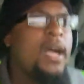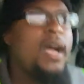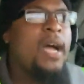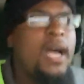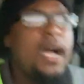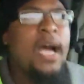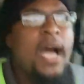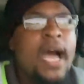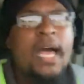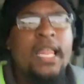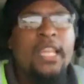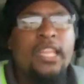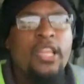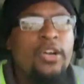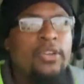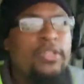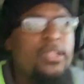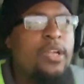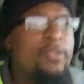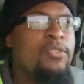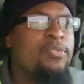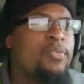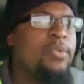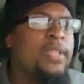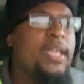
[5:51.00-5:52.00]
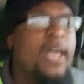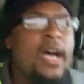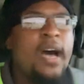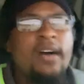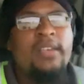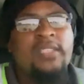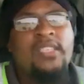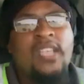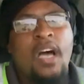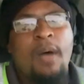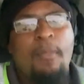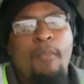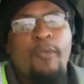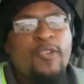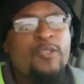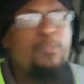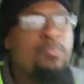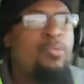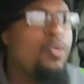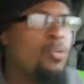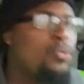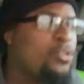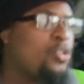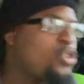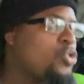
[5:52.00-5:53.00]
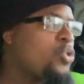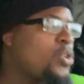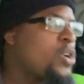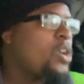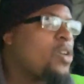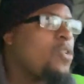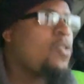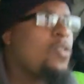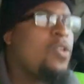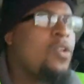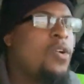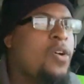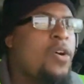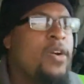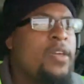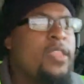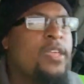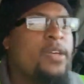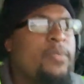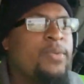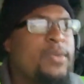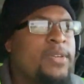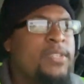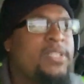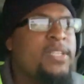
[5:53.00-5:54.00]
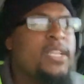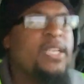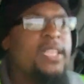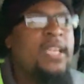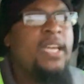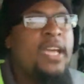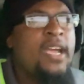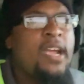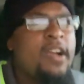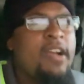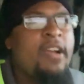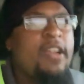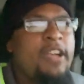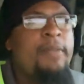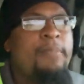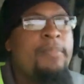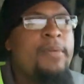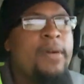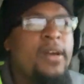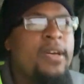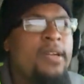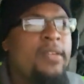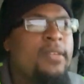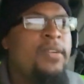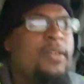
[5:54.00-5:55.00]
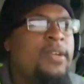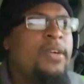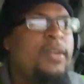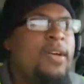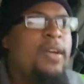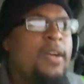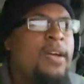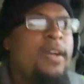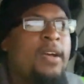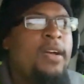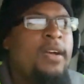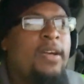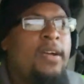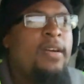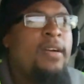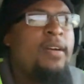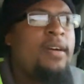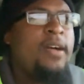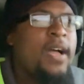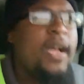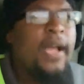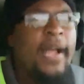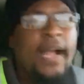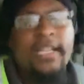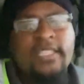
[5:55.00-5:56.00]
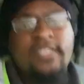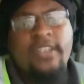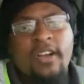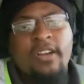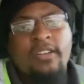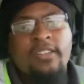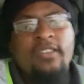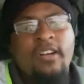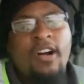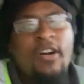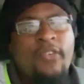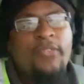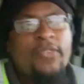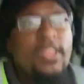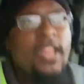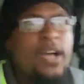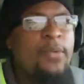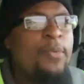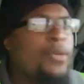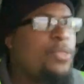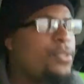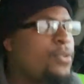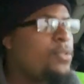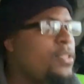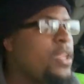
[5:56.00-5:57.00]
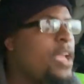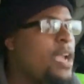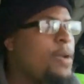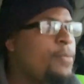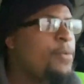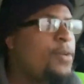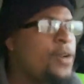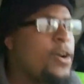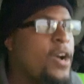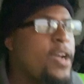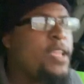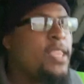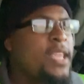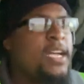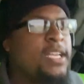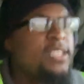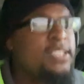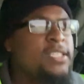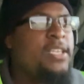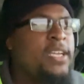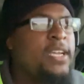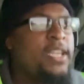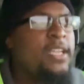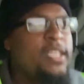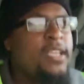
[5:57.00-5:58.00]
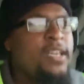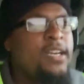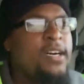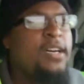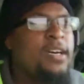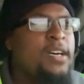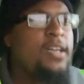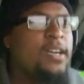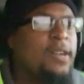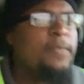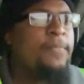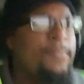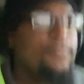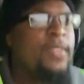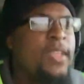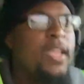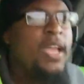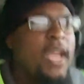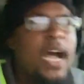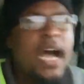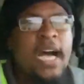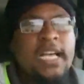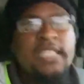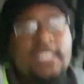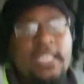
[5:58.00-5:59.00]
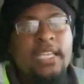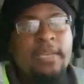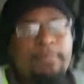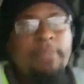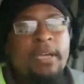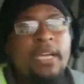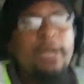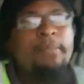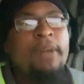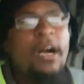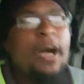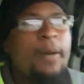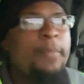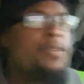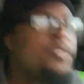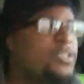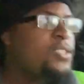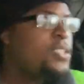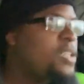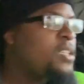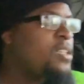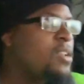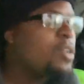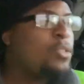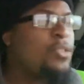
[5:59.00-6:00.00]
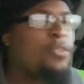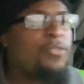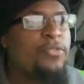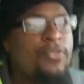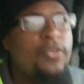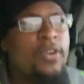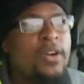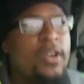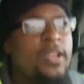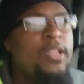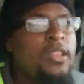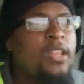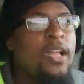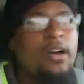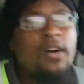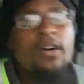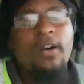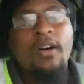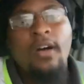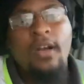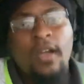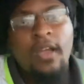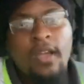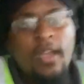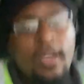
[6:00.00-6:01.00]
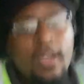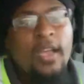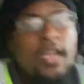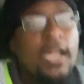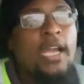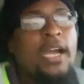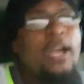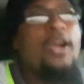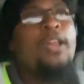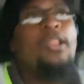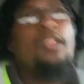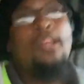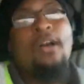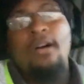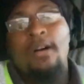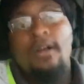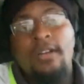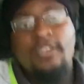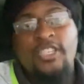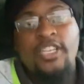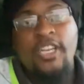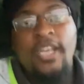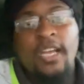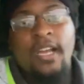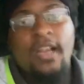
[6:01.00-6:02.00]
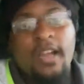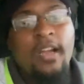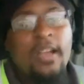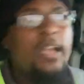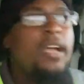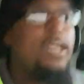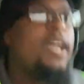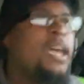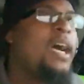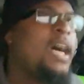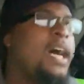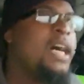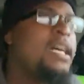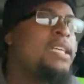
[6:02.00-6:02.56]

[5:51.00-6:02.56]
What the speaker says: I looked. There was one house I almost pulled the trigger on. It was in the area, but I got turned off when I went through the neighborhood and I seen Big Mama sitting on the front lawn in her lawn chair. I